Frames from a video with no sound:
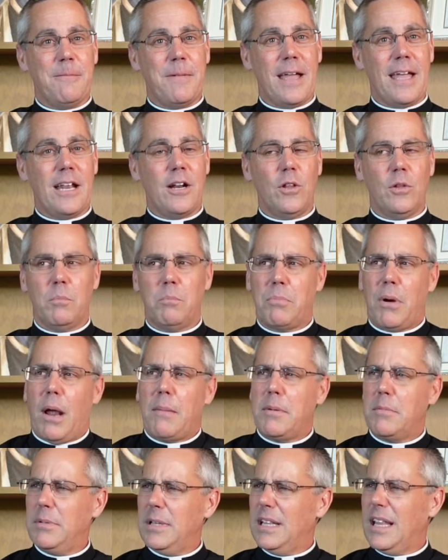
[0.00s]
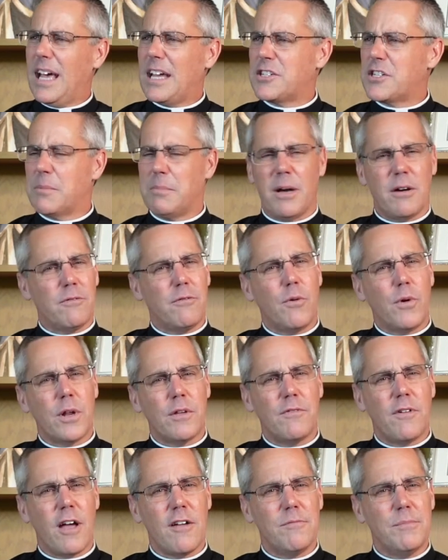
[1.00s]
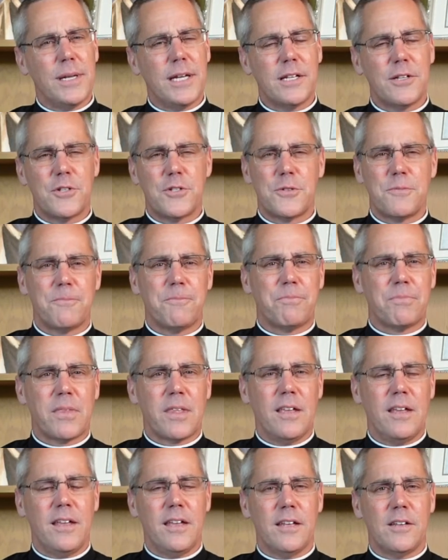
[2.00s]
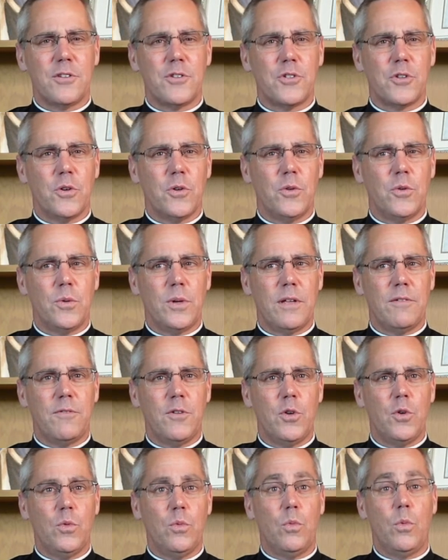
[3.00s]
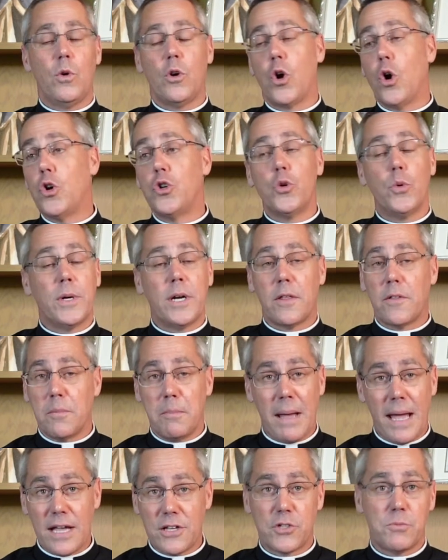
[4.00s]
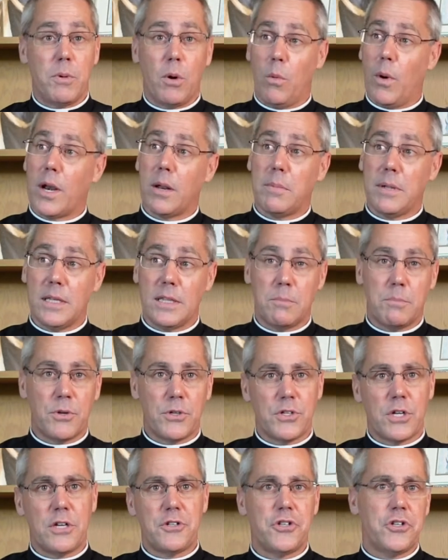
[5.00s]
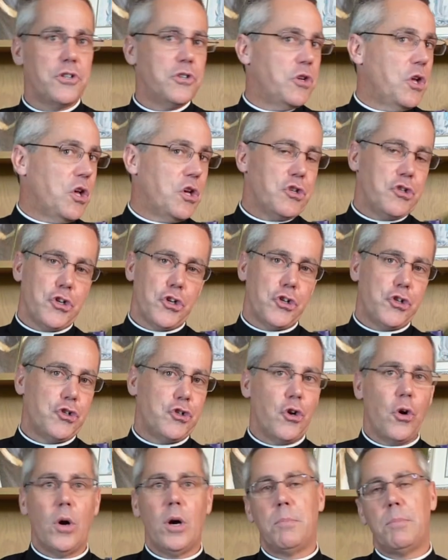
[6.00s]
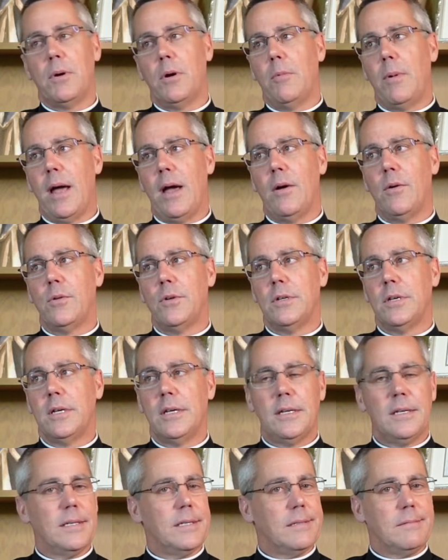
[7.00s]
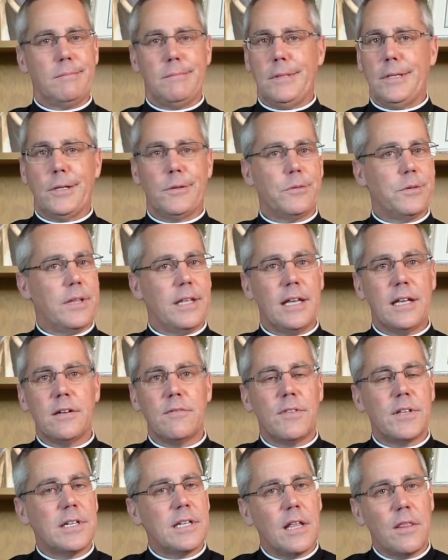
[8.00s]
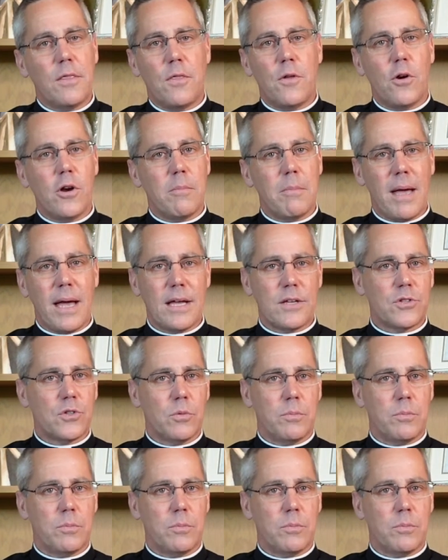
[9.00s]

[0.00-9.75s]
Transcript: It'll probably last about 45 minutes, and so if you go to another Mass but want to be in the procession, just show up around, you know, the end of the 10:30 Mass.